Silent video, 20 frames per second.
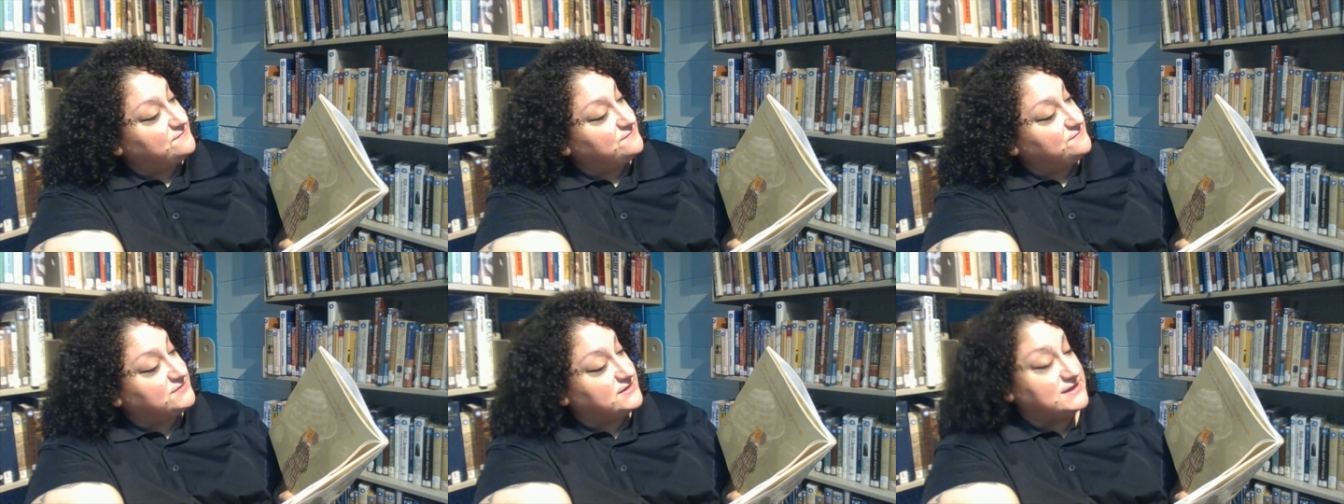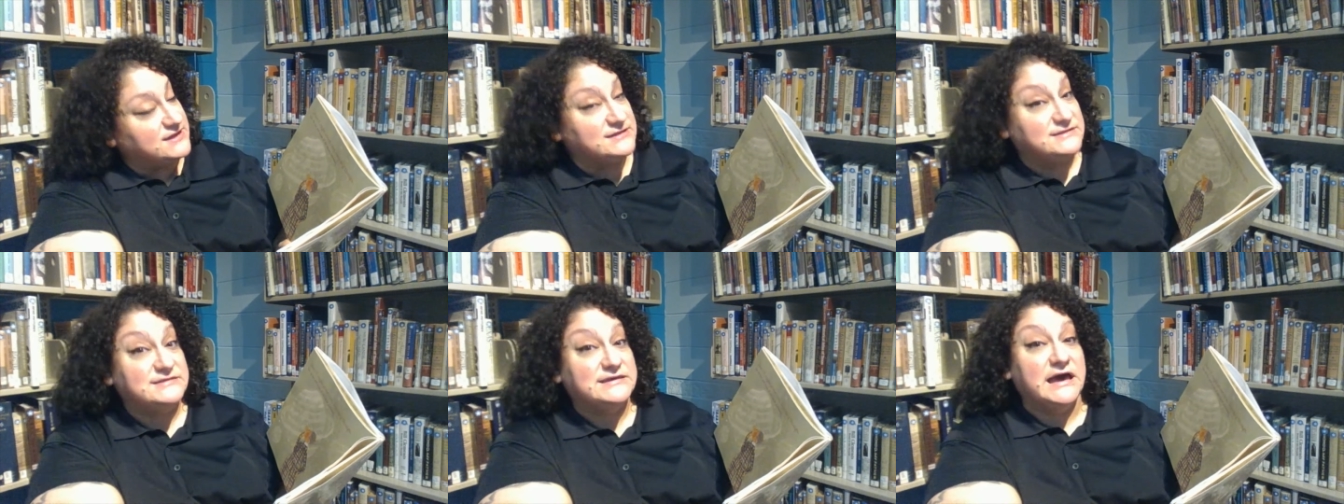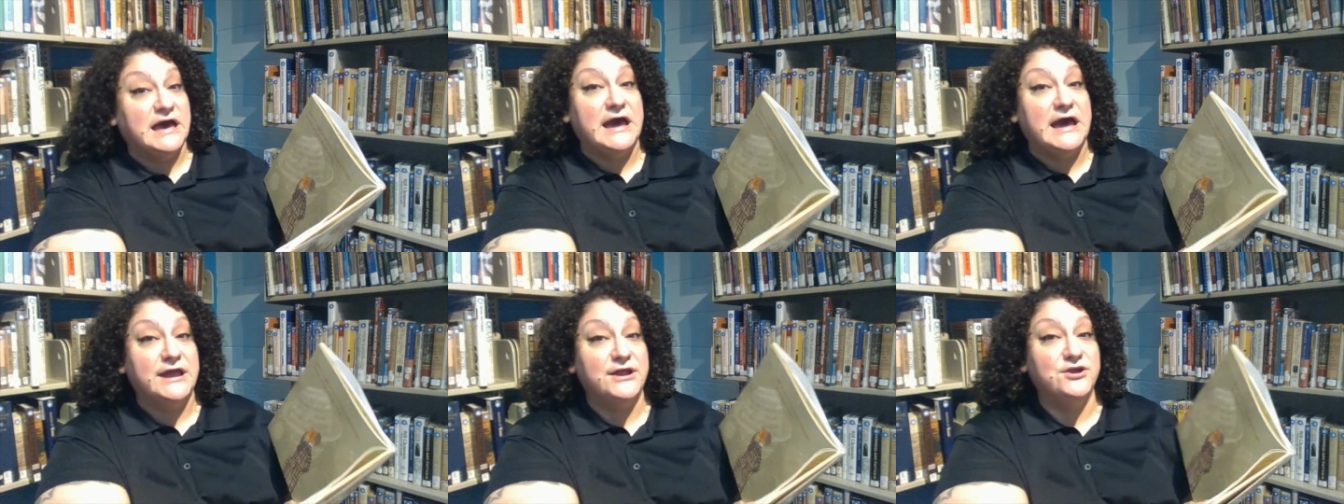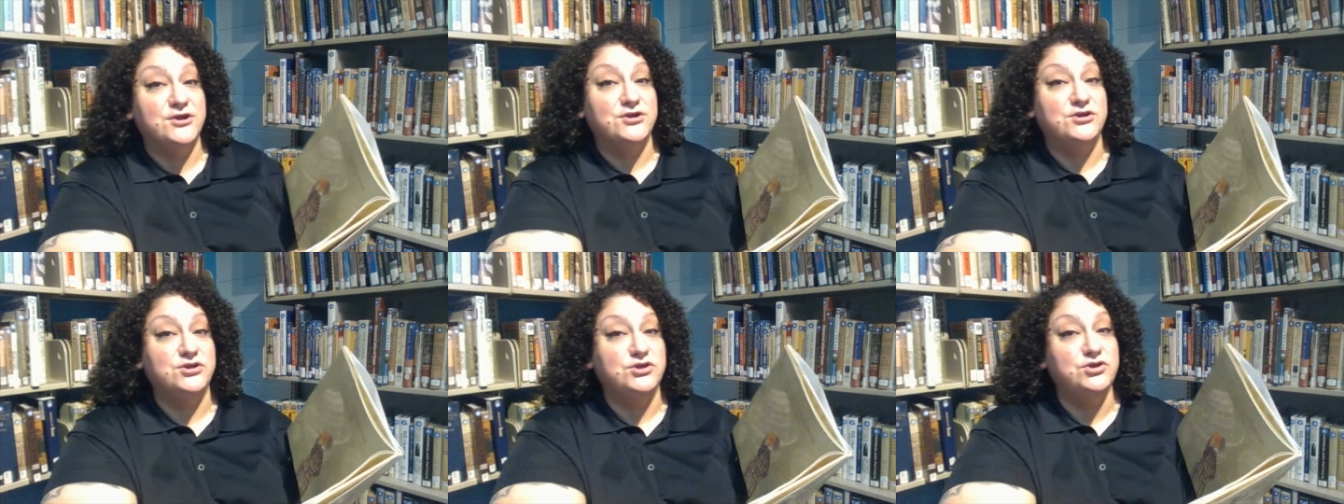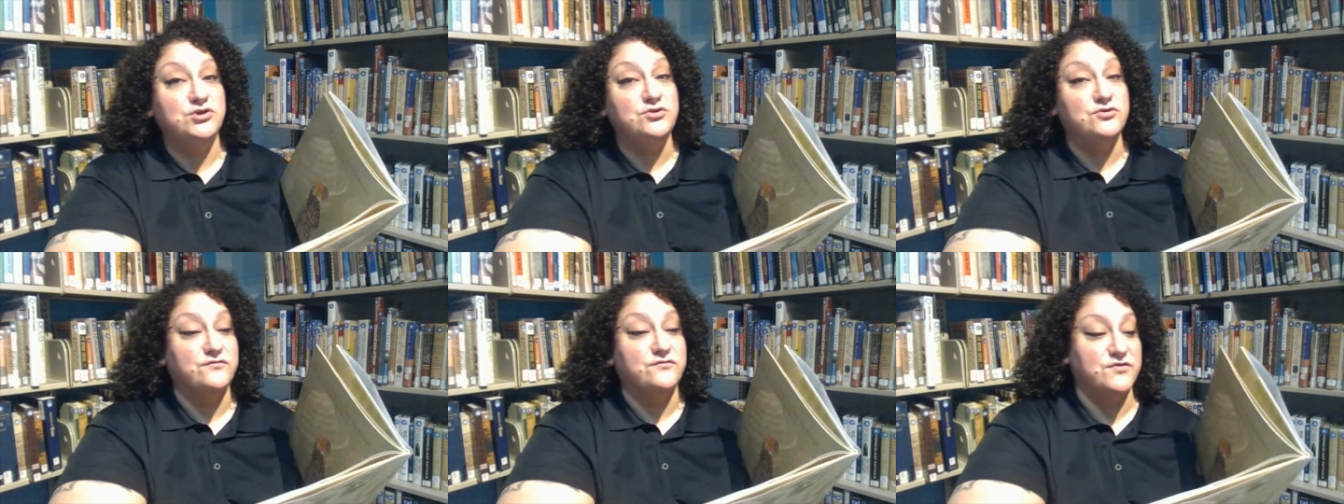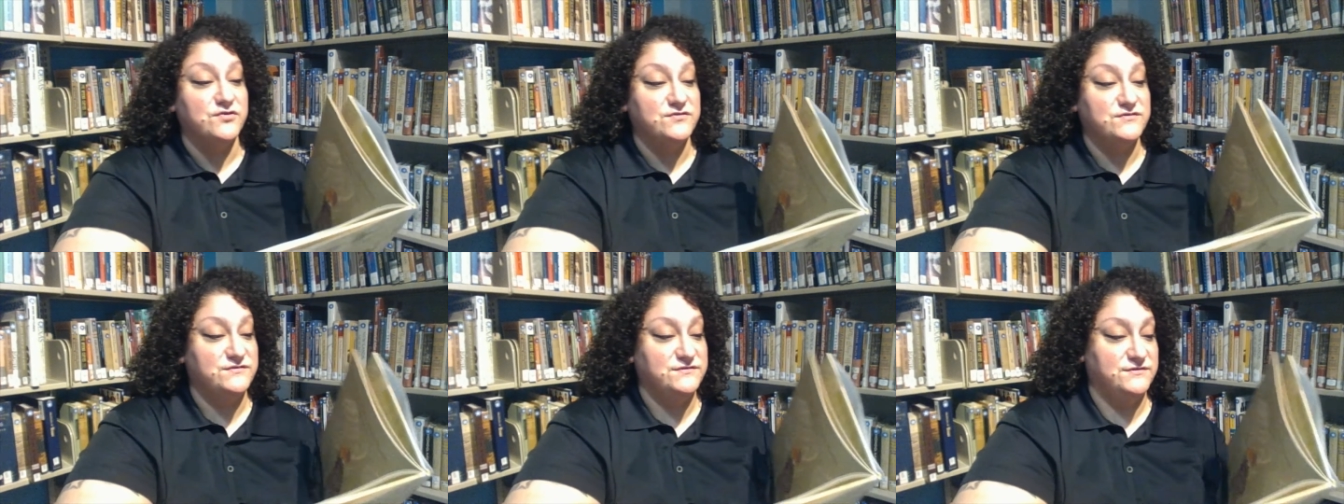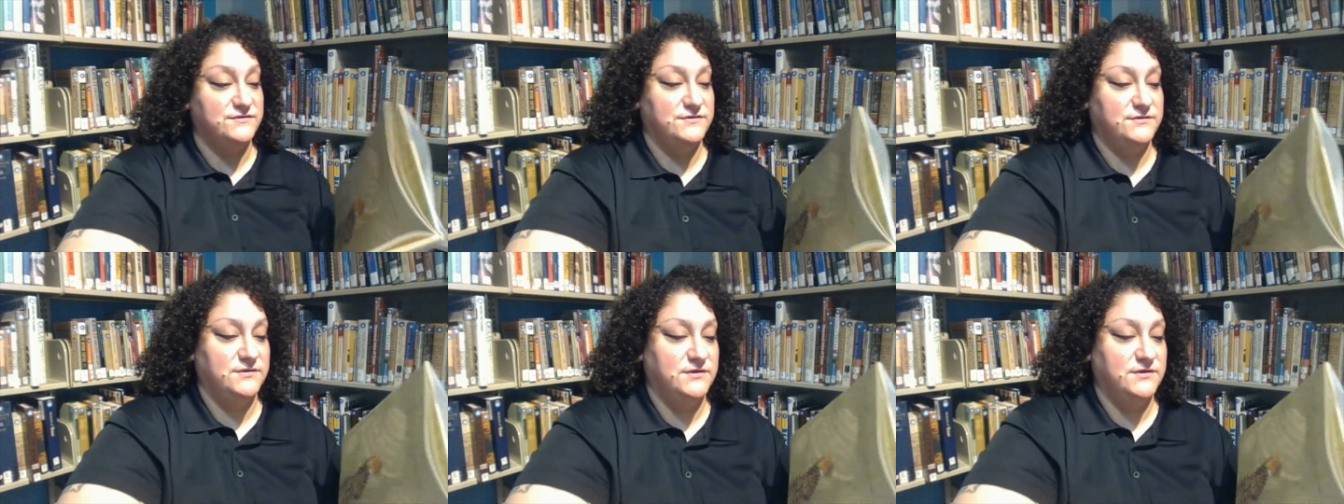the entire universe.